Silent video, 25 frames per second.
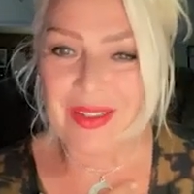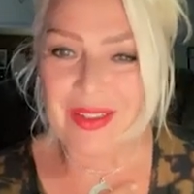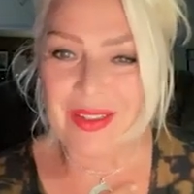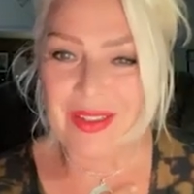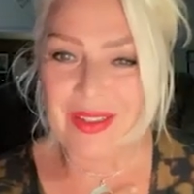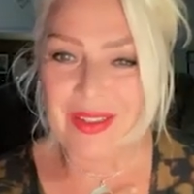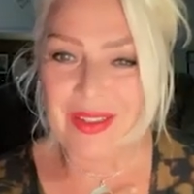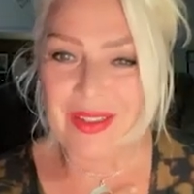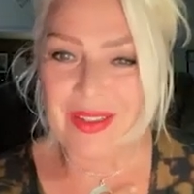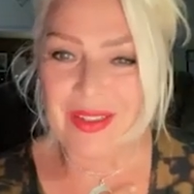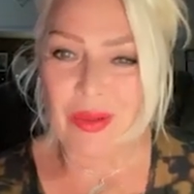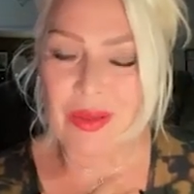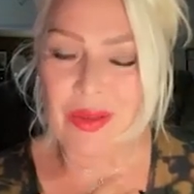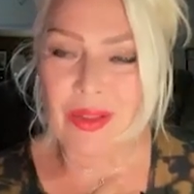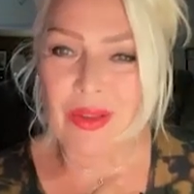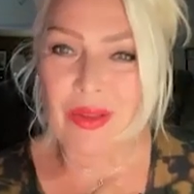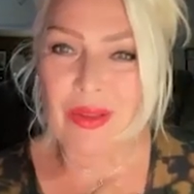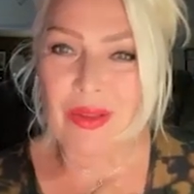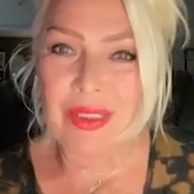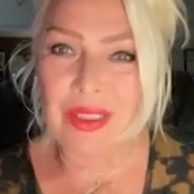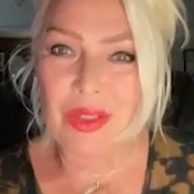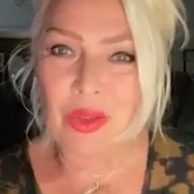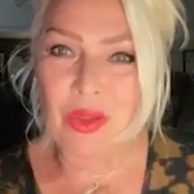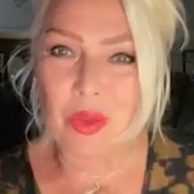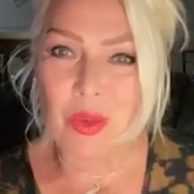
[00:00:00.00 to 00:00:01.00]
I was
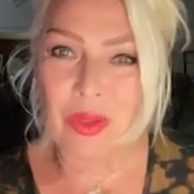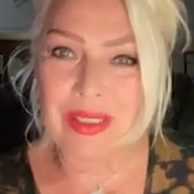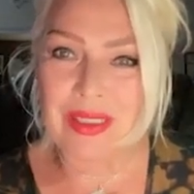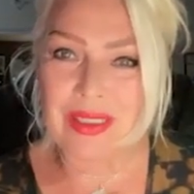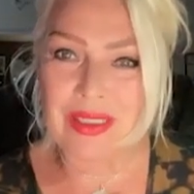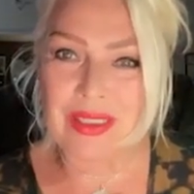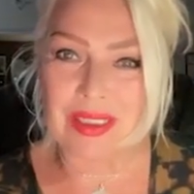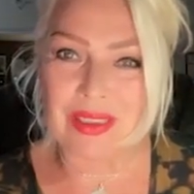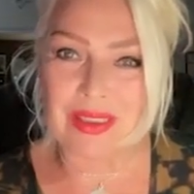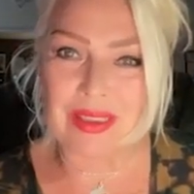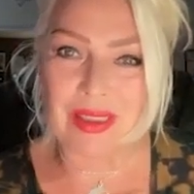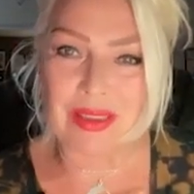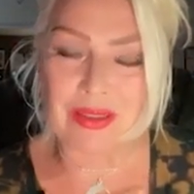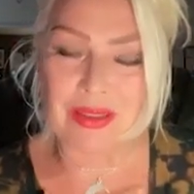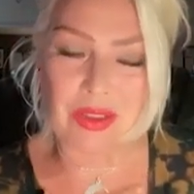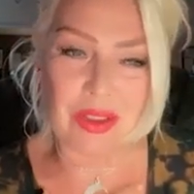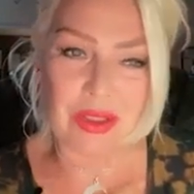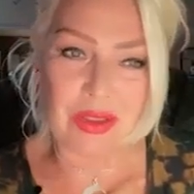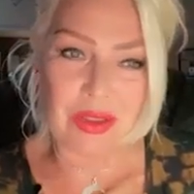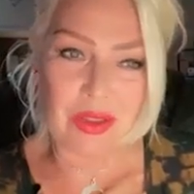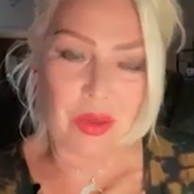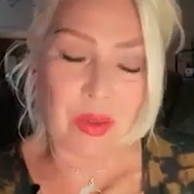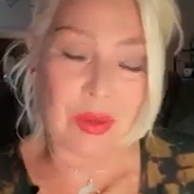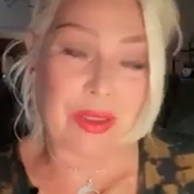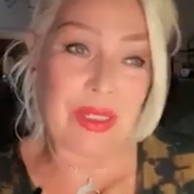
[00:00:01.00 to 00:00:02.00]
only 20, I was
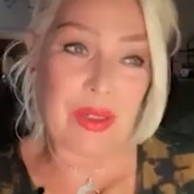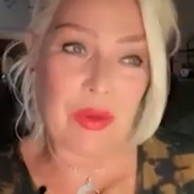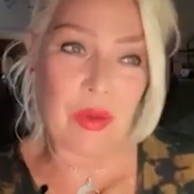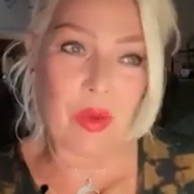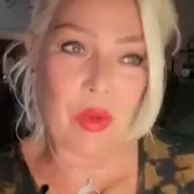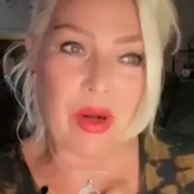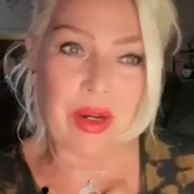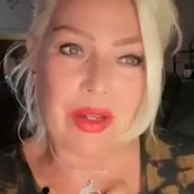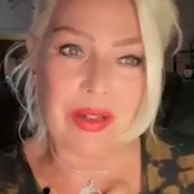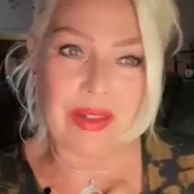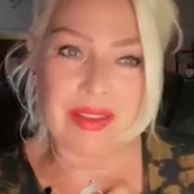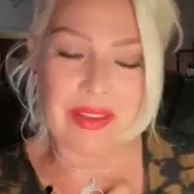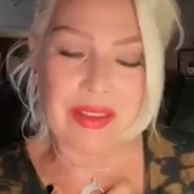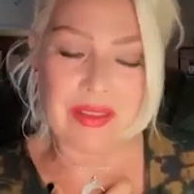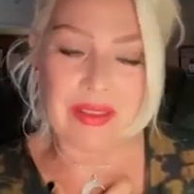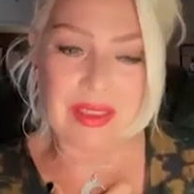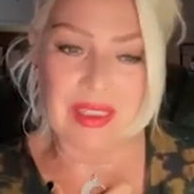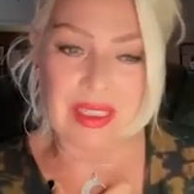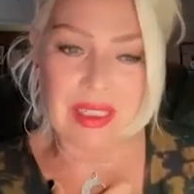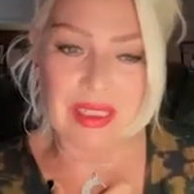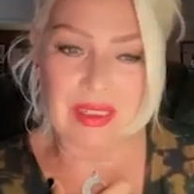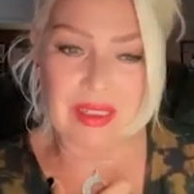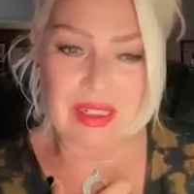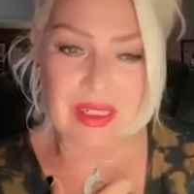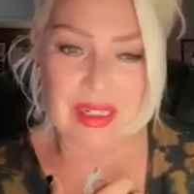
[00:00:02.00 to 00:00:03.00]
just 21, and
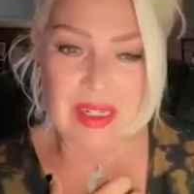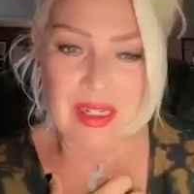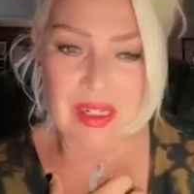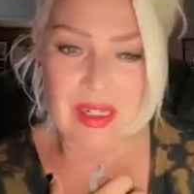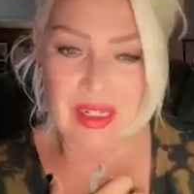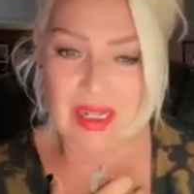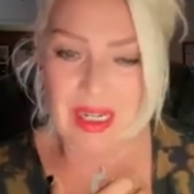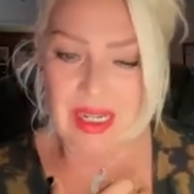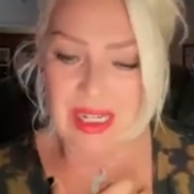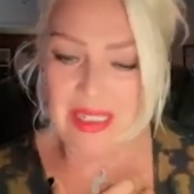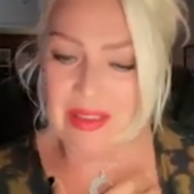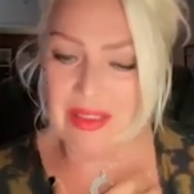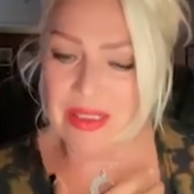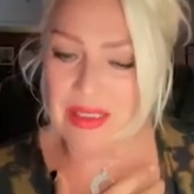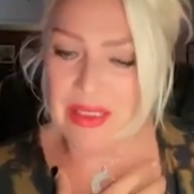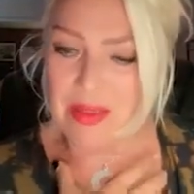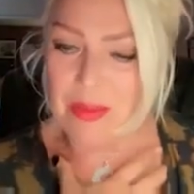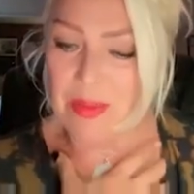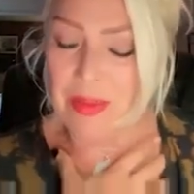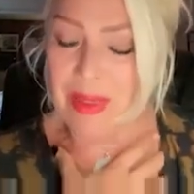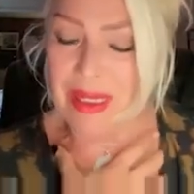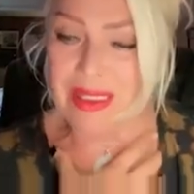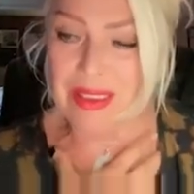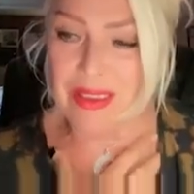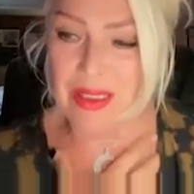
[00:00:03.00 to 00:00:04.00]
I had this
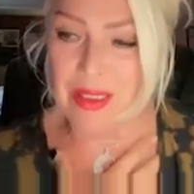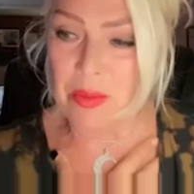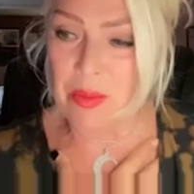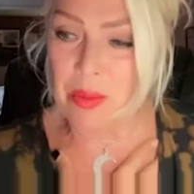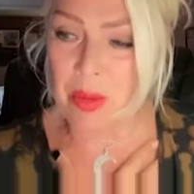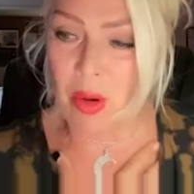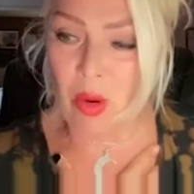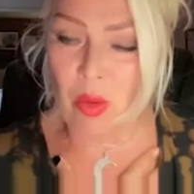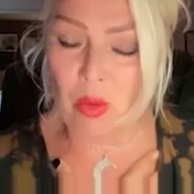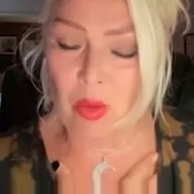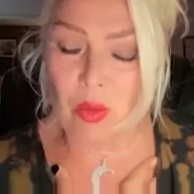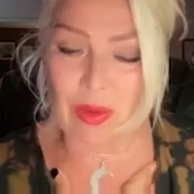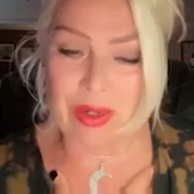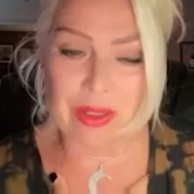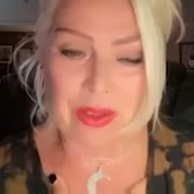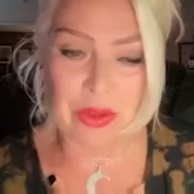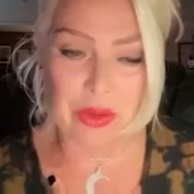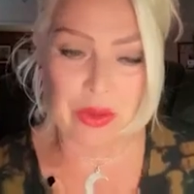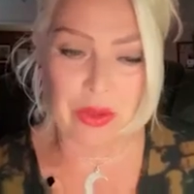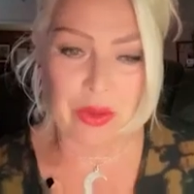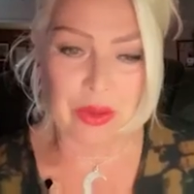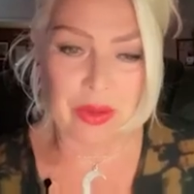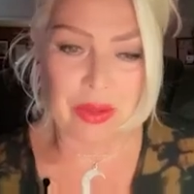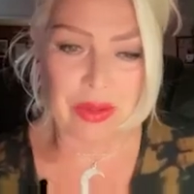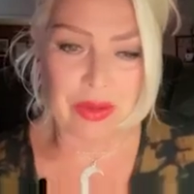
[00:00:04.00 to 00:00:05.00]
amazing pop
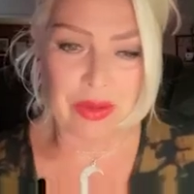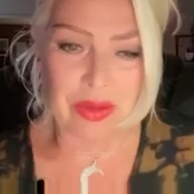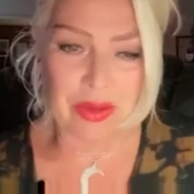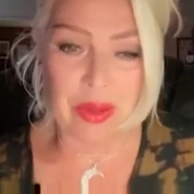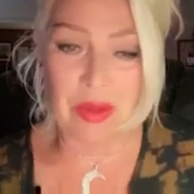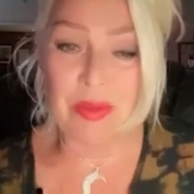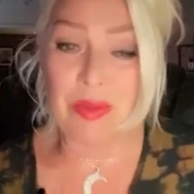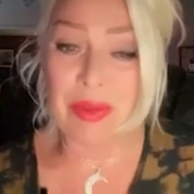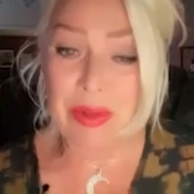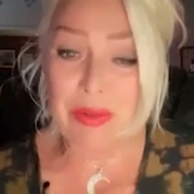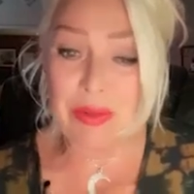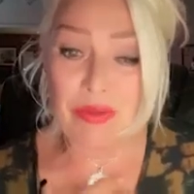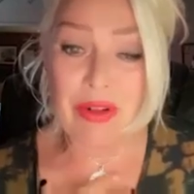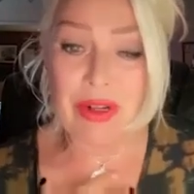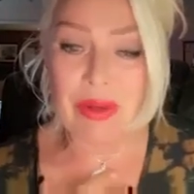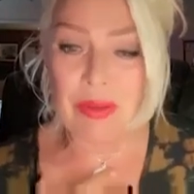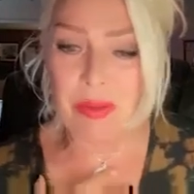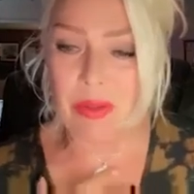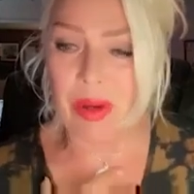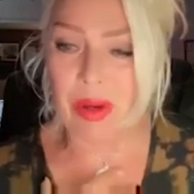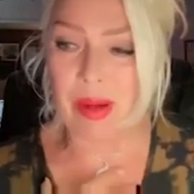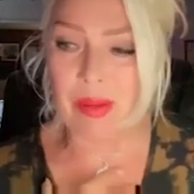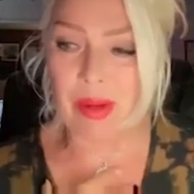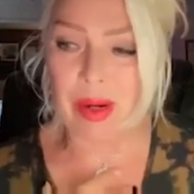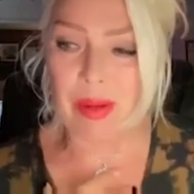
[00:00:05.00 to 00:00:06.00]
record that had been
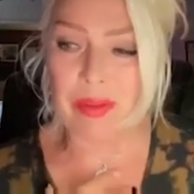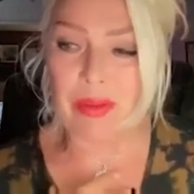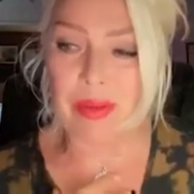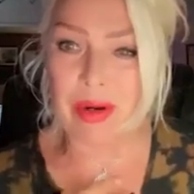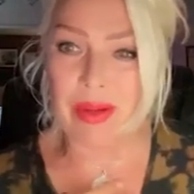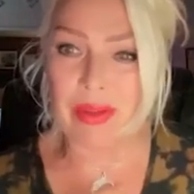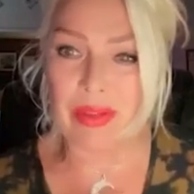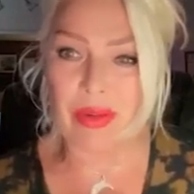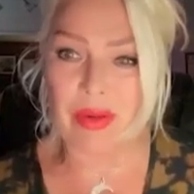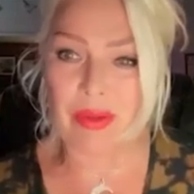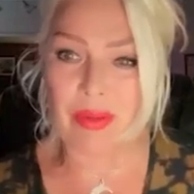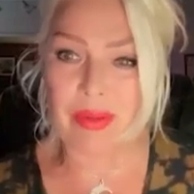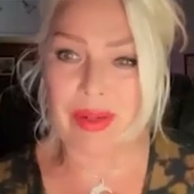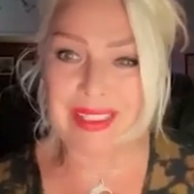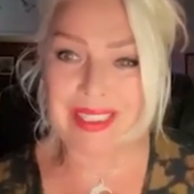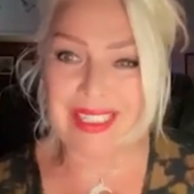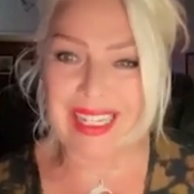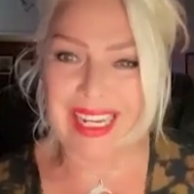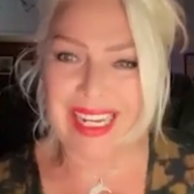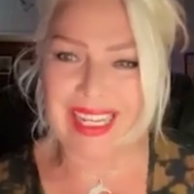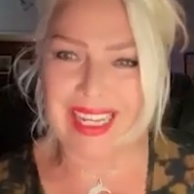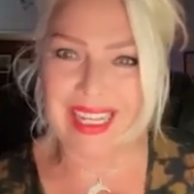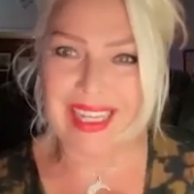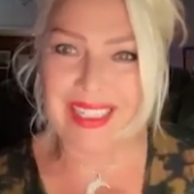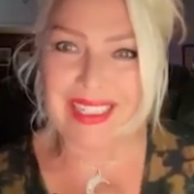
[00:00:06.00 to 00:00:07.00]
written by my brother and my
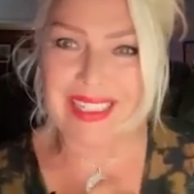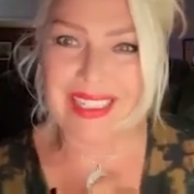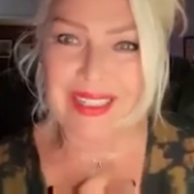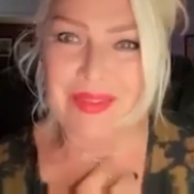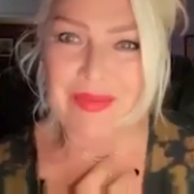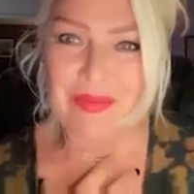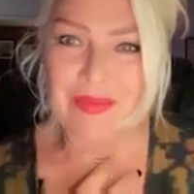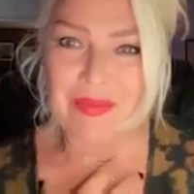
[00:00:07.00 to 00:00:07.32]
dad,